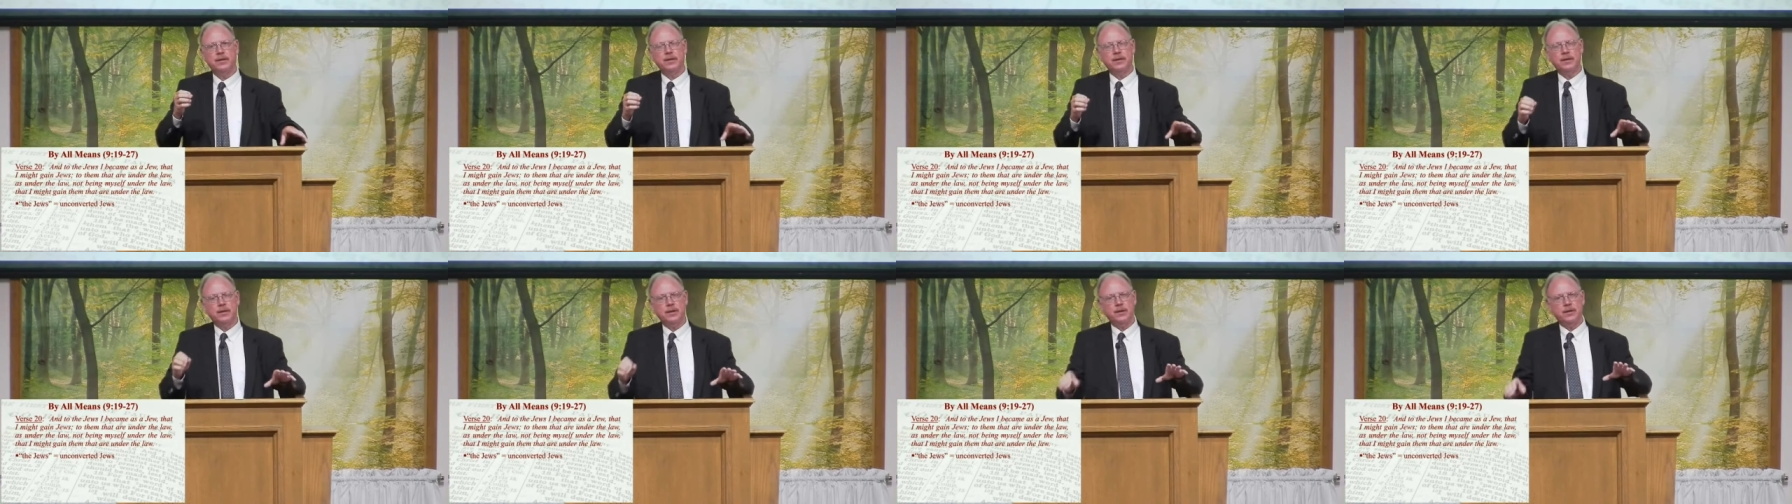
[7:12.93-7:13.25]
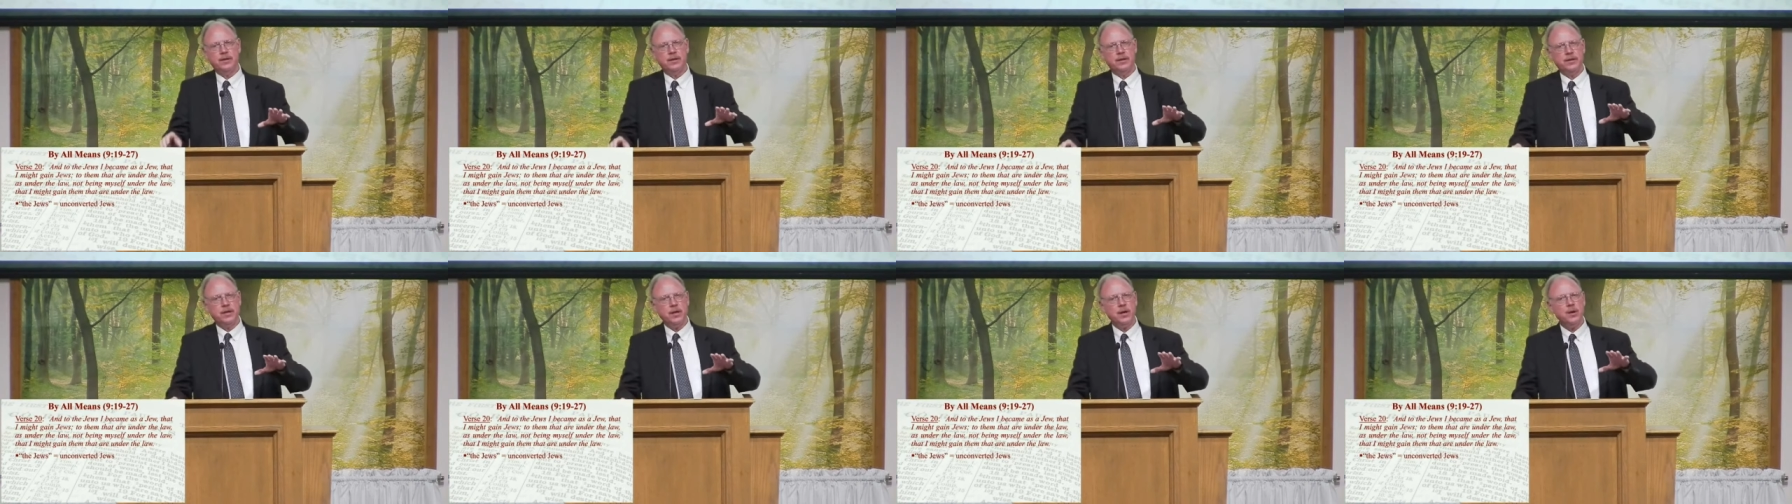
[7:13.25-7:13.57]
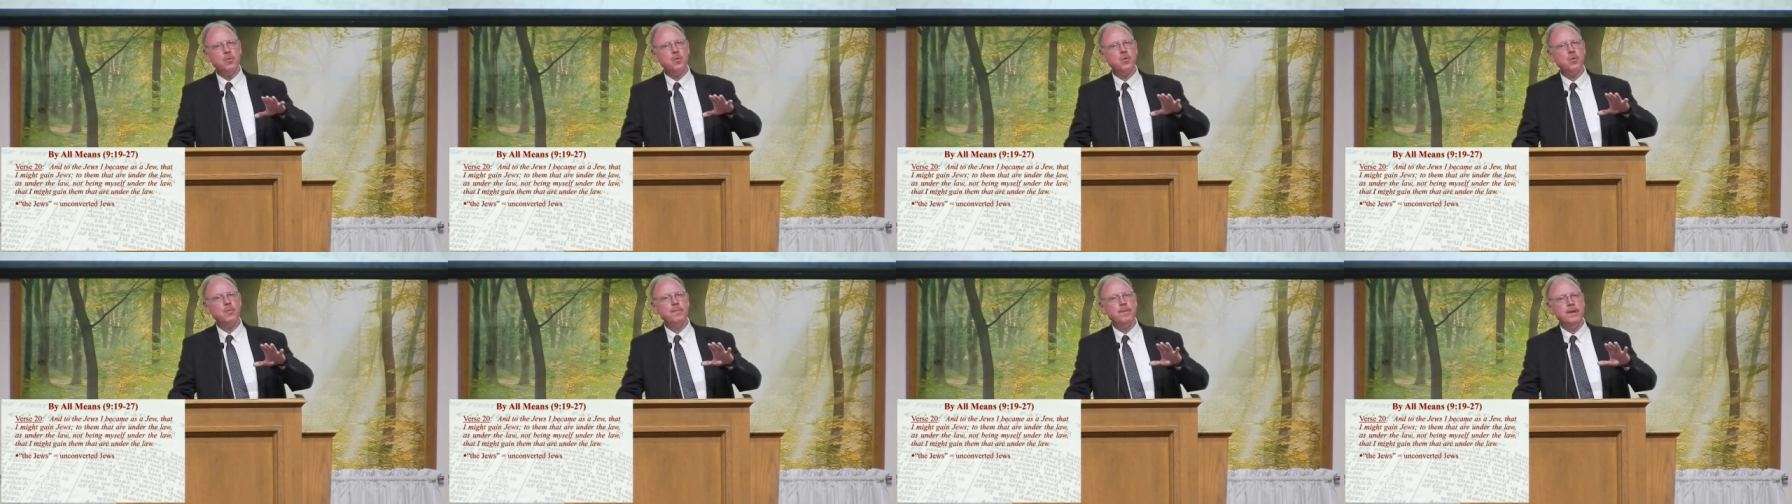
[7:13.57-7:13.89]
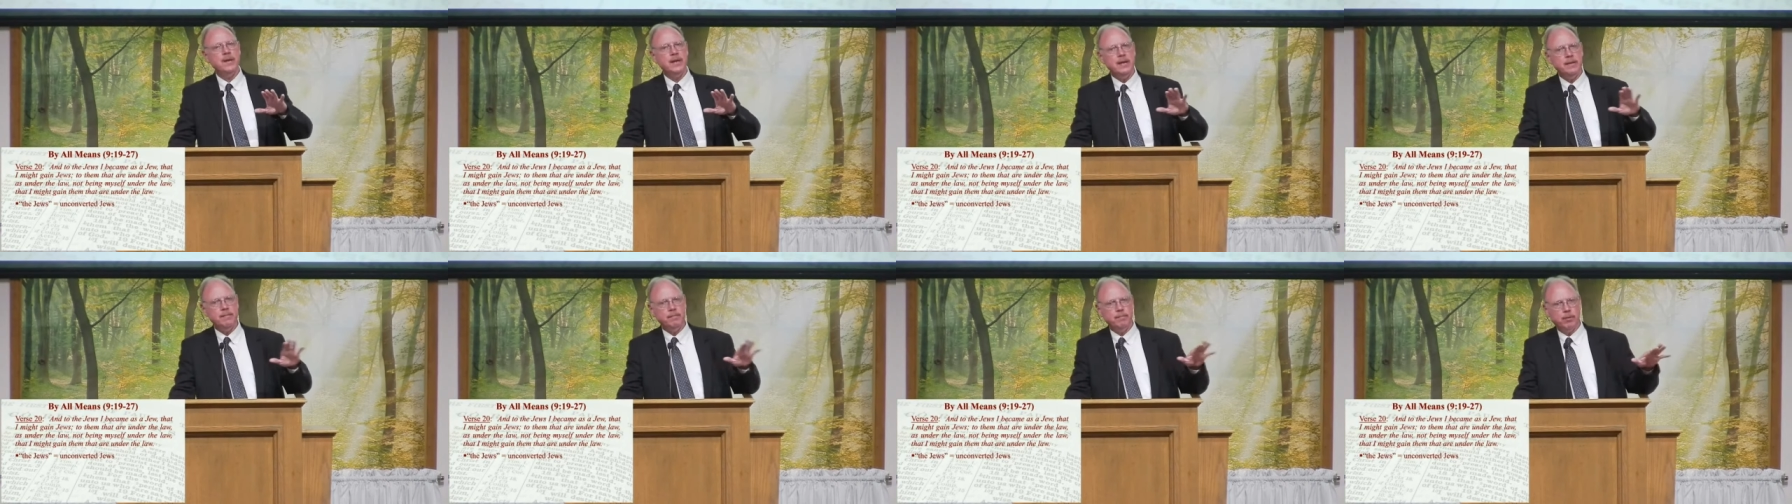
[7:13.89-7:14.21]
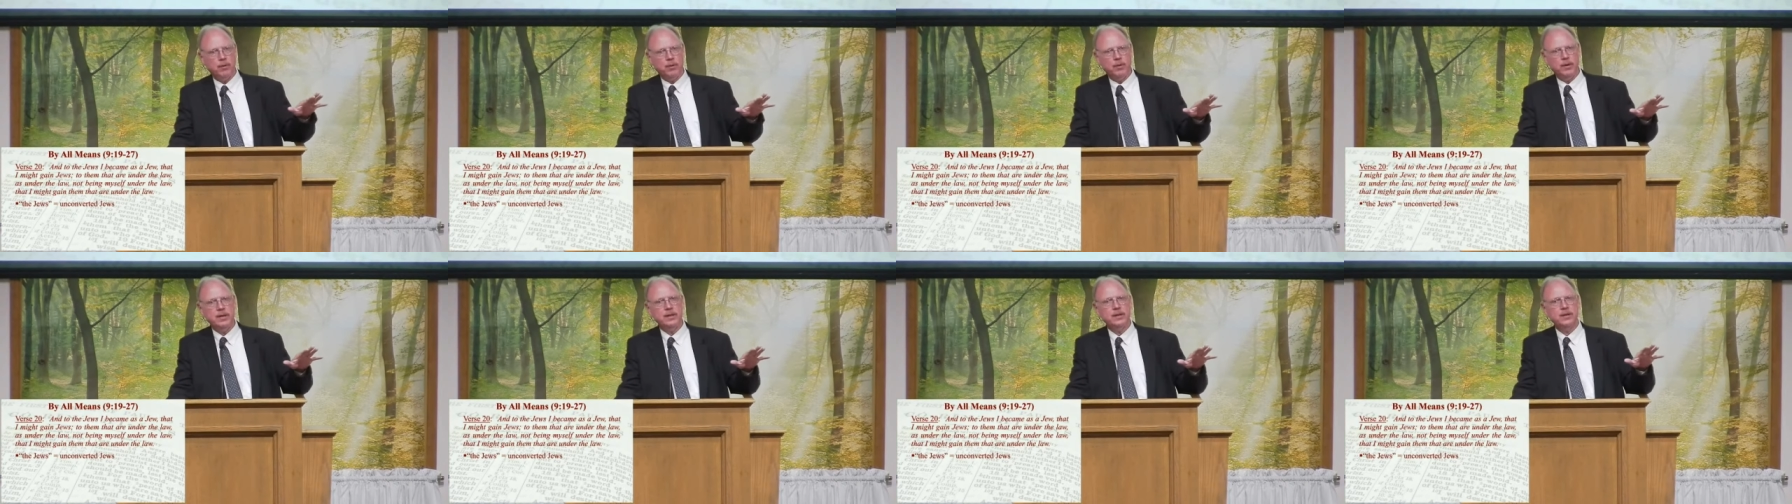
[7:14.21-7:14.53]
that, that there were
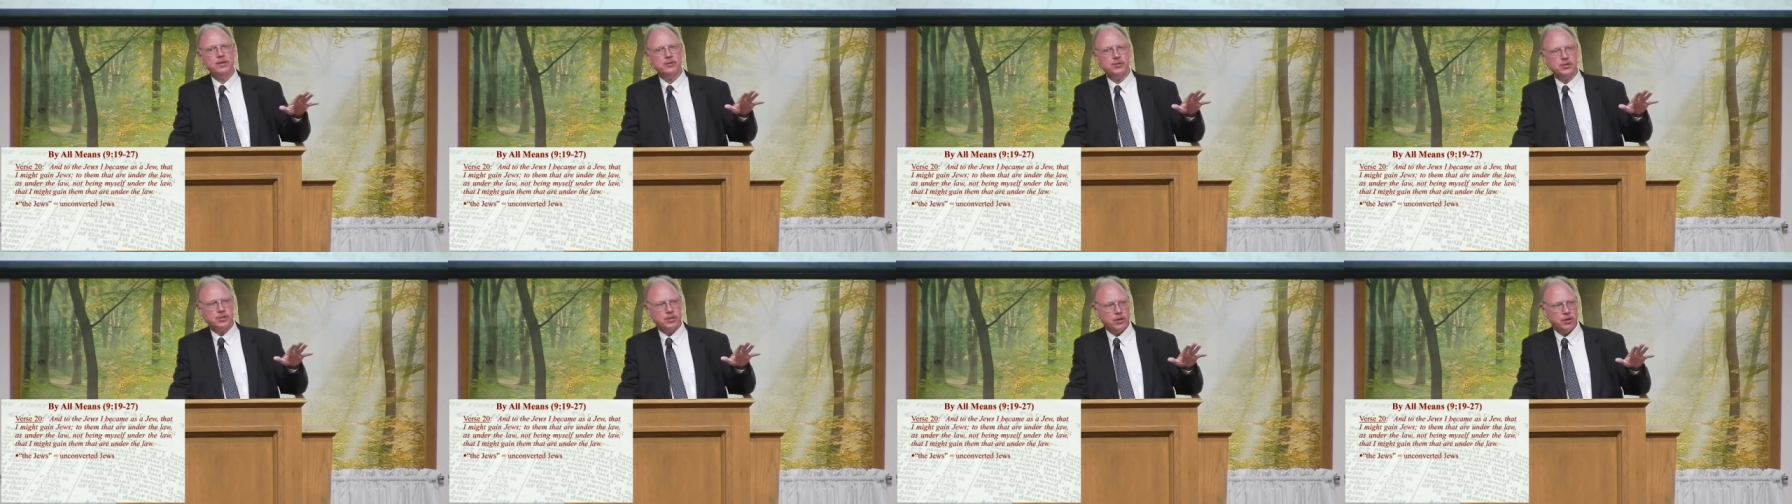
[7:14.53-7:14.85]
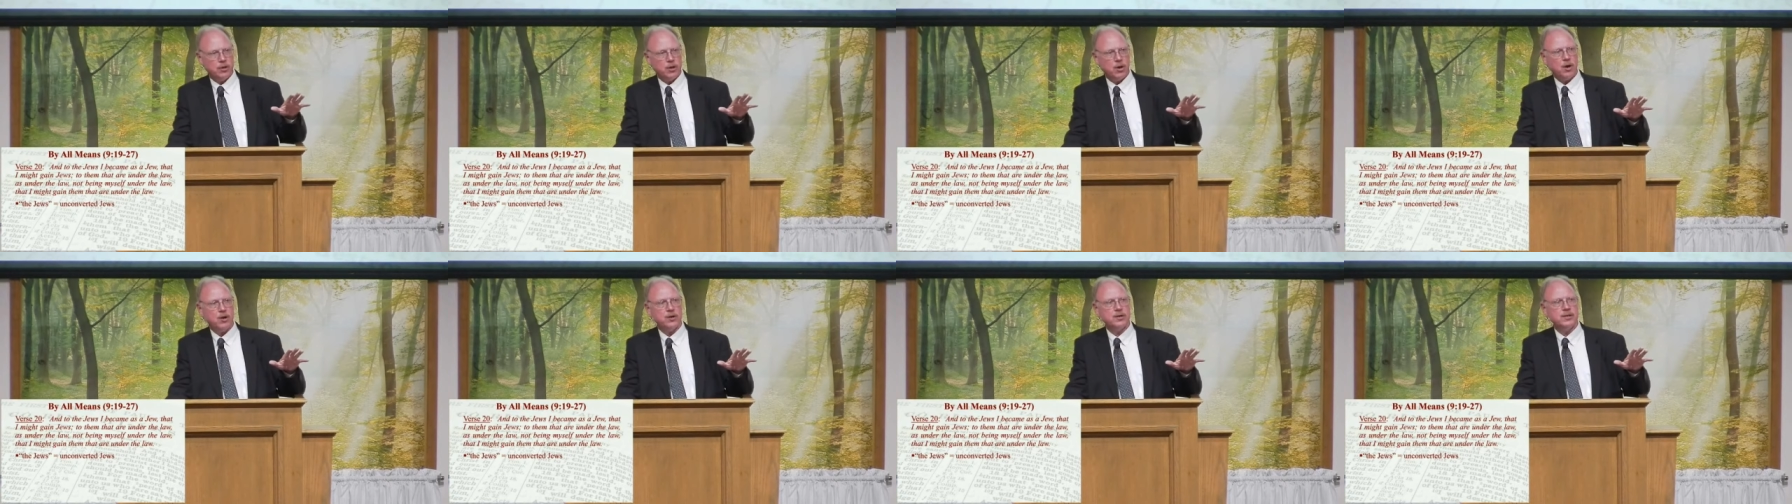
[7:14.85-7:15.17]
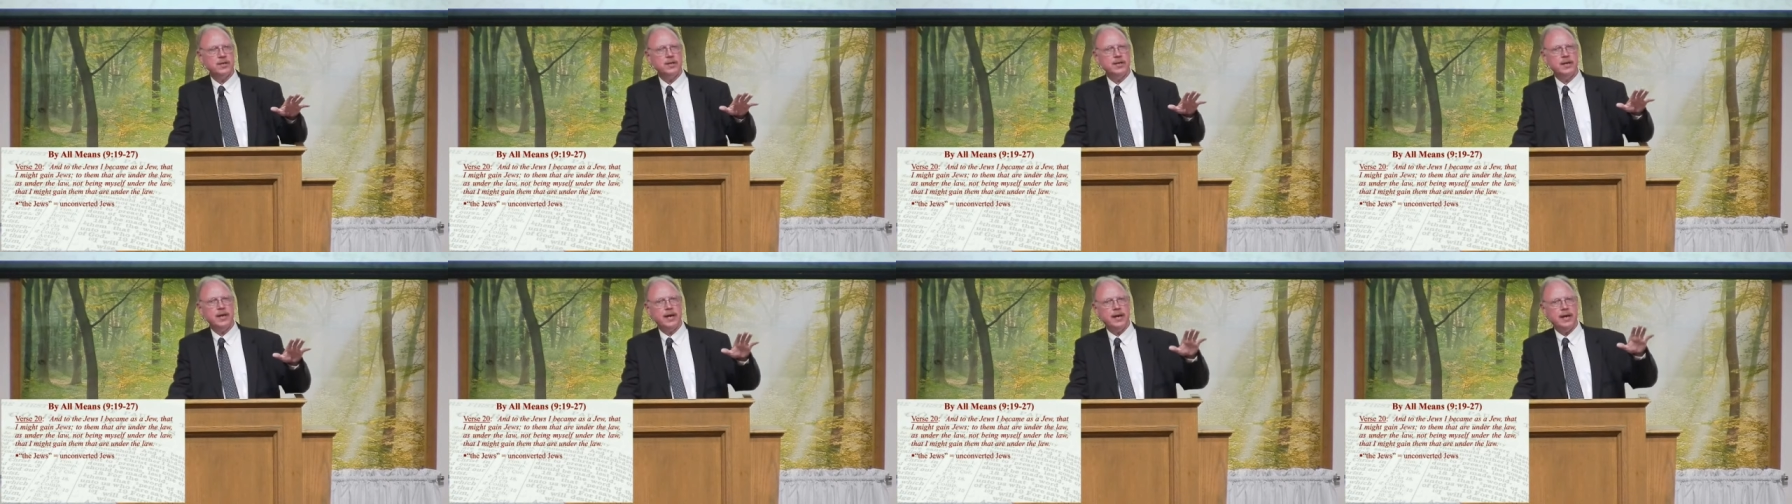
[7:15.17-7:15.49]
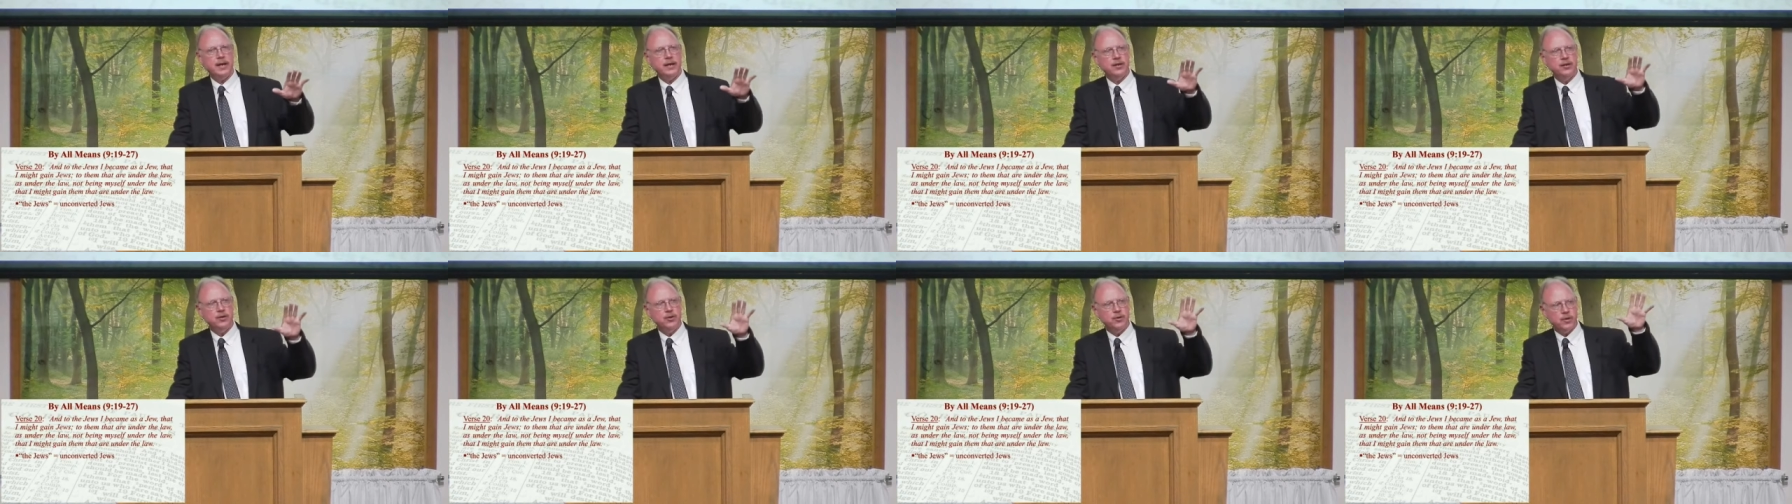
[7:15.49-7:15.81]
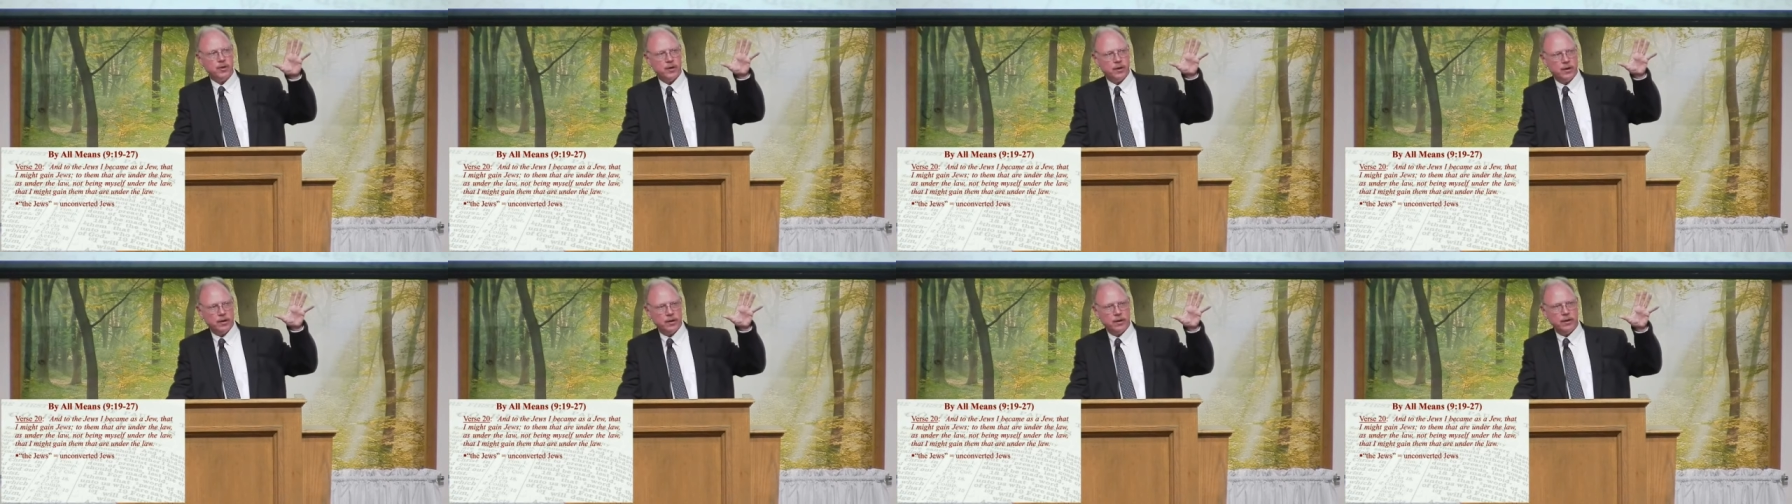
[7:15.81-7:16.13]
people, and there still are today, who
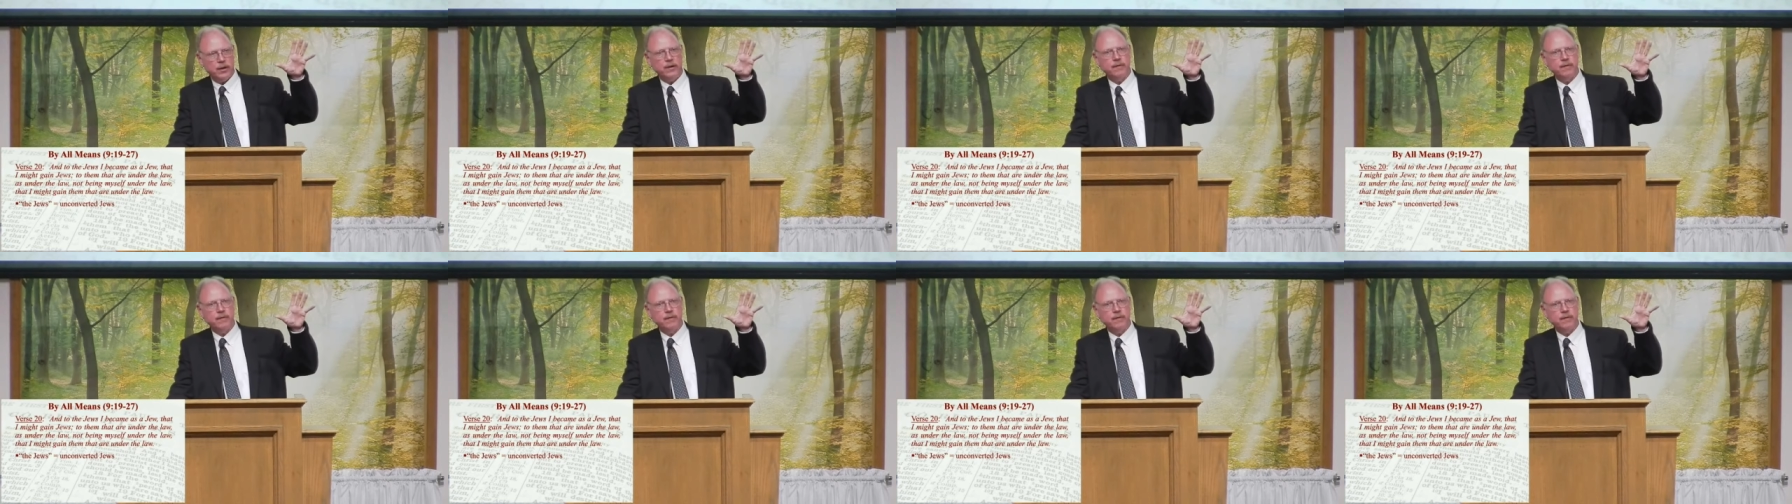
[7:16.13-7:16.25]
are uh,